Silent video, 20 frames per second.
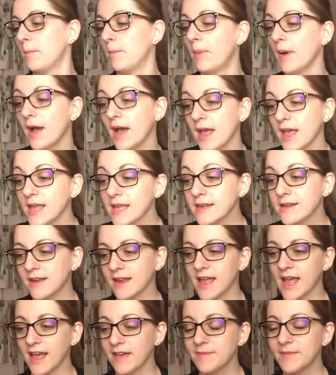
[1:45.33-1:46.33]
But
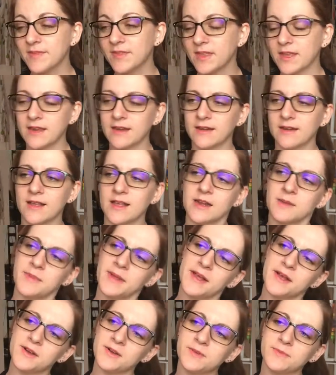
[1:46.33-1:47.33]
I have been thinking a lot
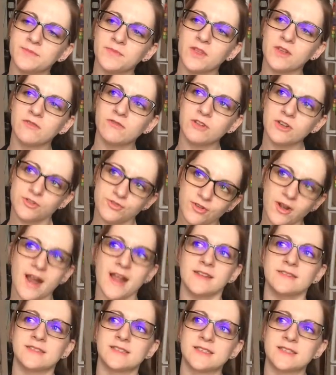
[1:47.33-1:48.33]
about
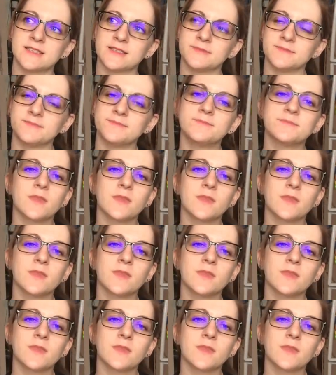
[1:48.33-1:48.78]
regrets